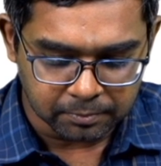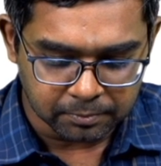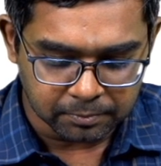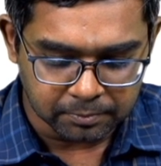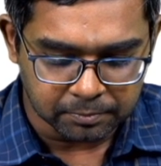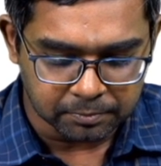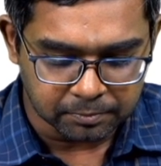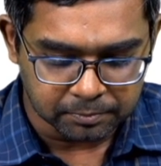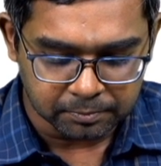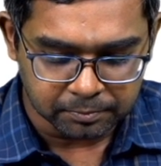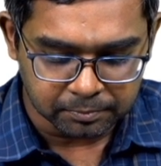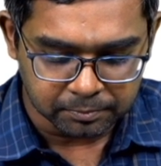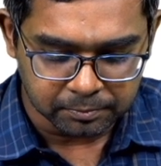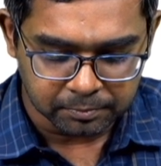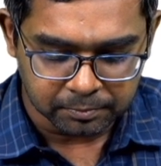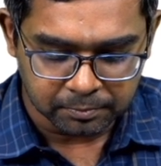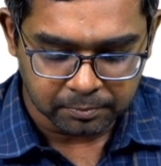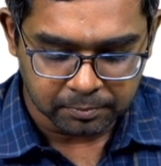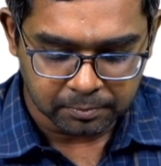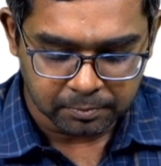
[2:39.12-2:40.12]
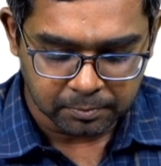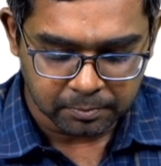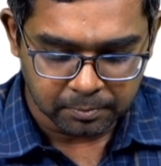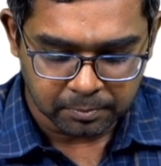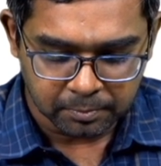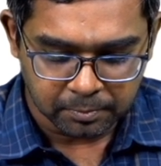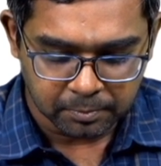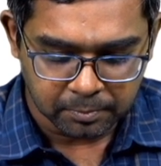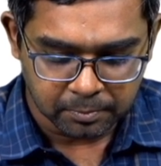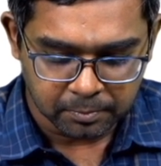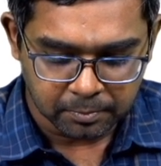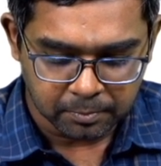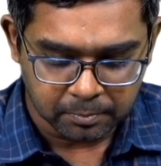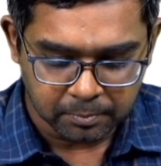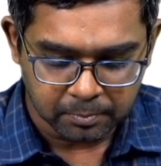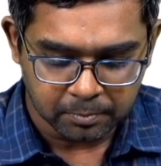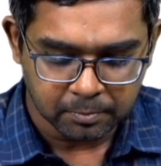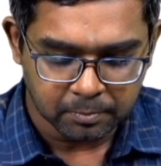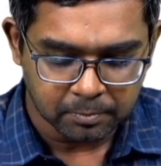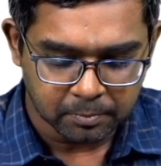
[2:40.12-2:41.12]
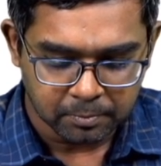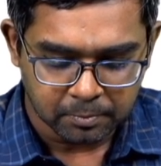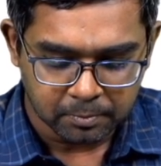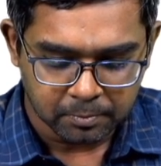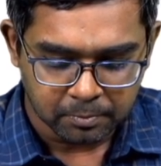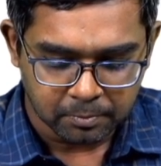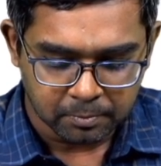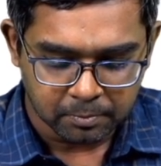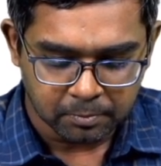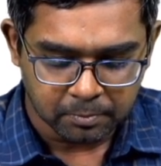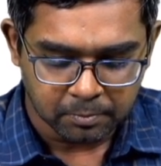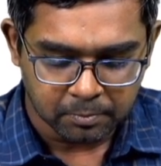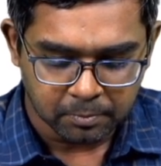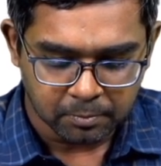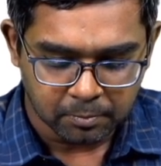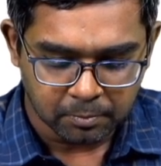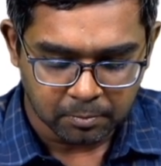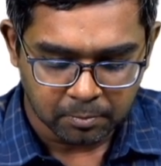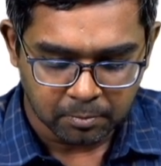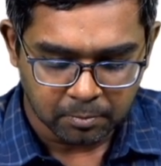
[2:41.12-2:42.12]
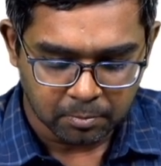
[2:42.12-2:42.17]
Nothing is said.